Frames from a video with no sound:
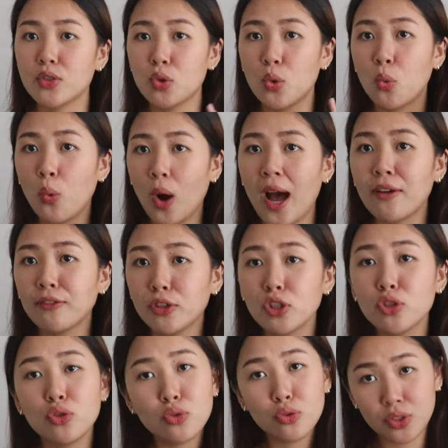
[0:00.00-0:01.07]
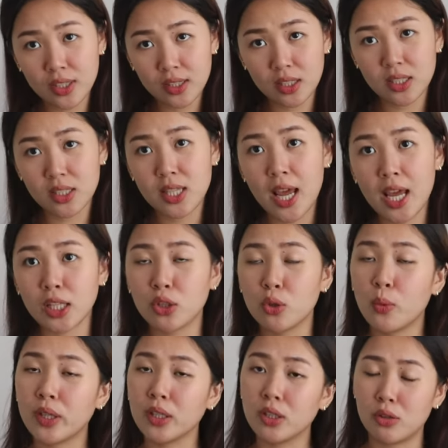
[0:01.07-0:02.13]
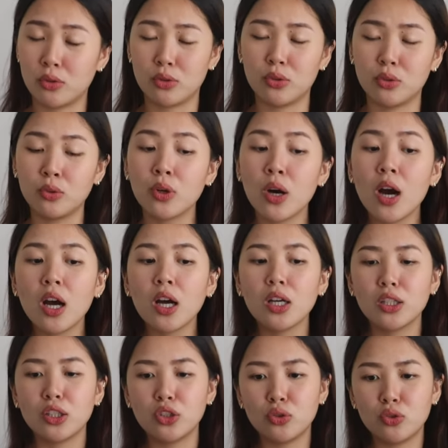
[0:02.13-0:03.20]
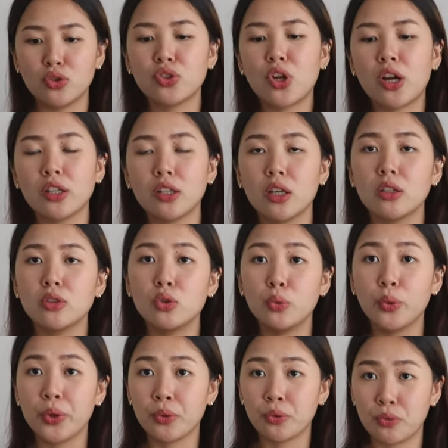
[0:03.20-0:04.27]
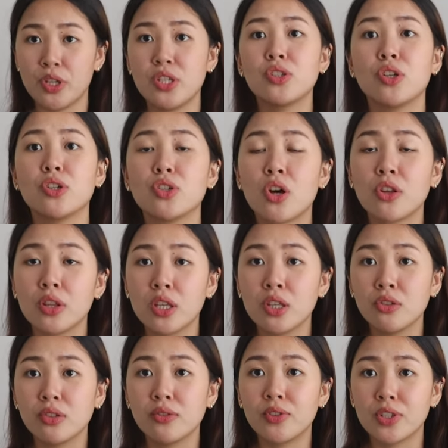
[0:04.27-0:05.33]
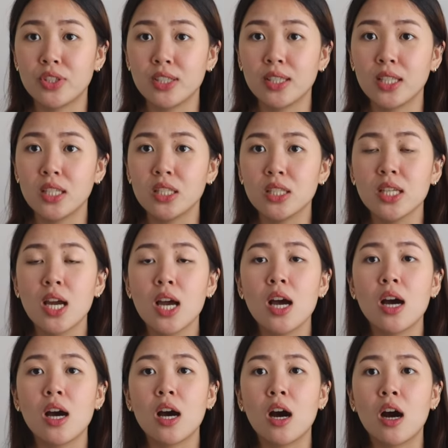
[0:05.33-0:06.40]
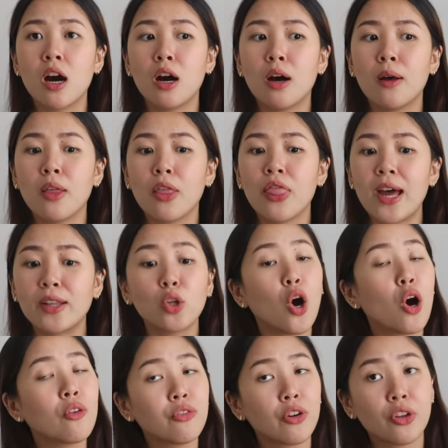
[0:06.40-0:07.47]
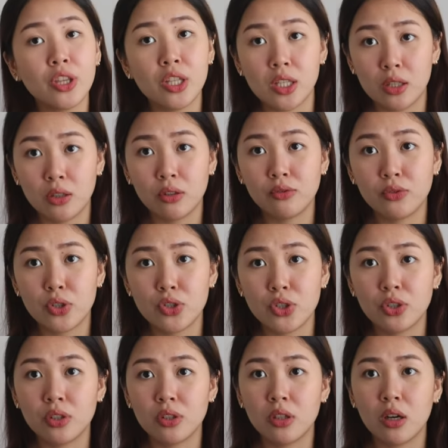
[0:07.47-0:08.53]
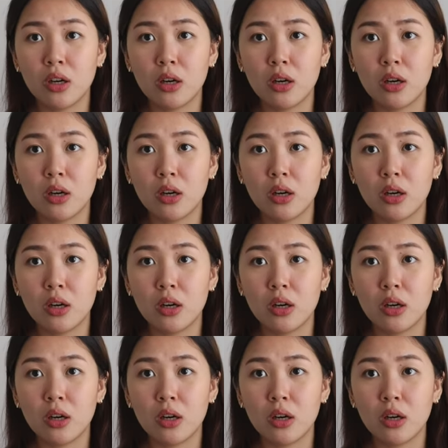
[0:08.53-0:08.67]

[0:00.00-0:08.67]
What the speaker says: so after choosing the state you want to go to, you start doing research on the universities that offer the conversion